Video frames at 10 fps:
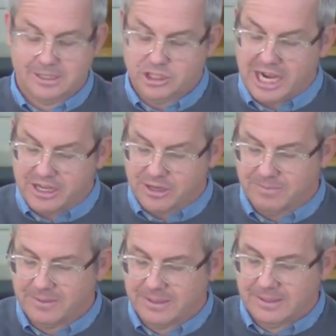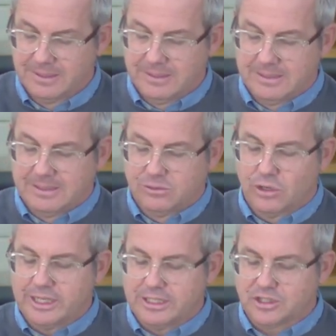Jacob,
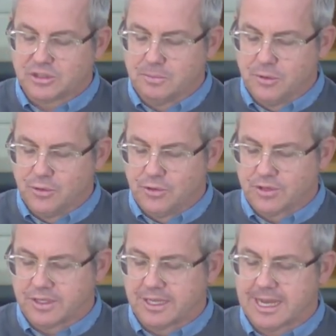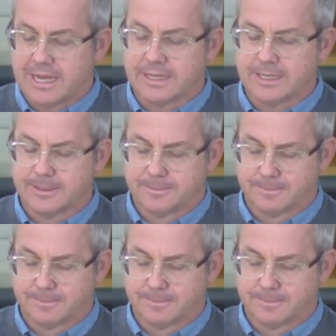well, he's smooth and cunning.